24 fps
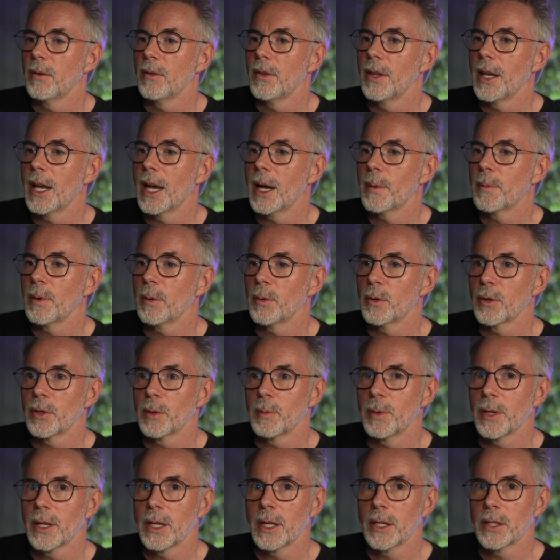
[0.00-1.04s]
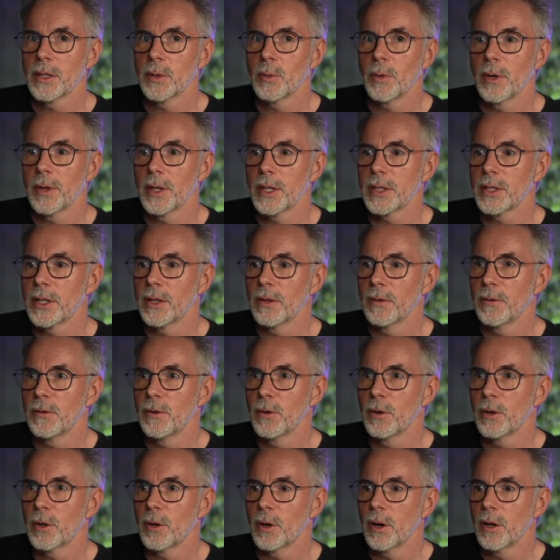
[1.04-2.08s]
the app I'm going to pick is the one that's in the
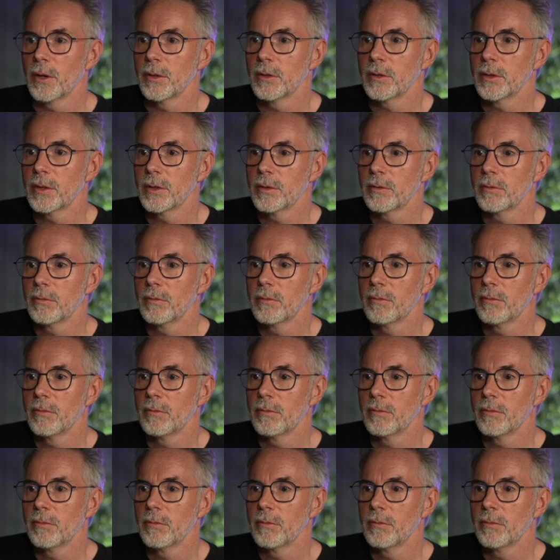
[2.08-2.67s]
foreground,